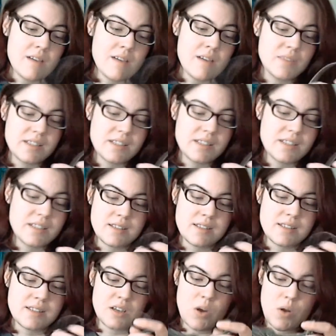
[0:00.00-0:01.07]
this is
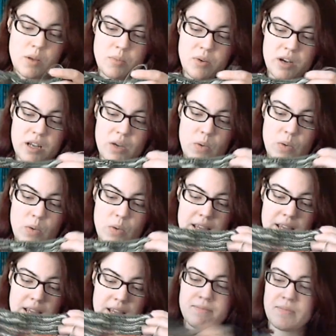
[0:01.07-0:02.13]
going pretty
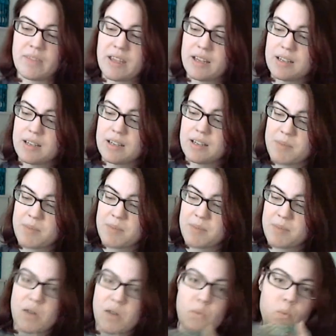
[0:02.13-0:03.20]
quickly. It is
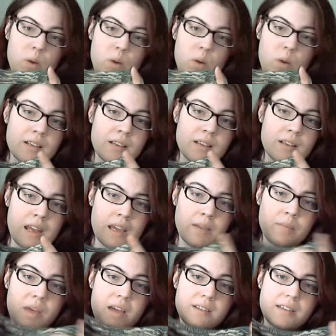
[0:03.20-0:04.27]
my work knitting
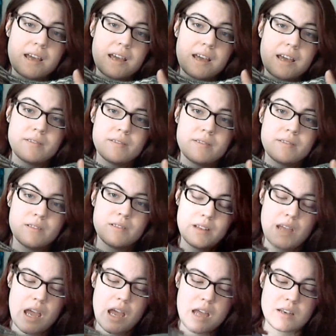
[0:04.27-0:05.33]
because I
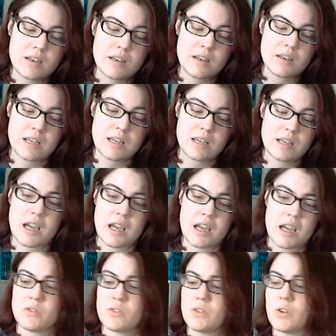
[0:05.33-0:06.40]
can knit
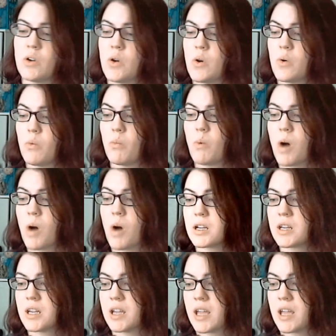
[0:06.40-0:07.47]
and
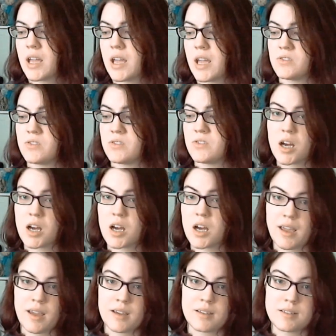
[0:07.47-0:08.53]
walk and talk
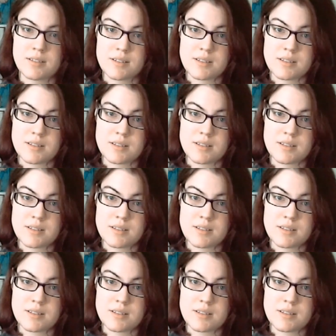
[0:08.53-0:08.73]
and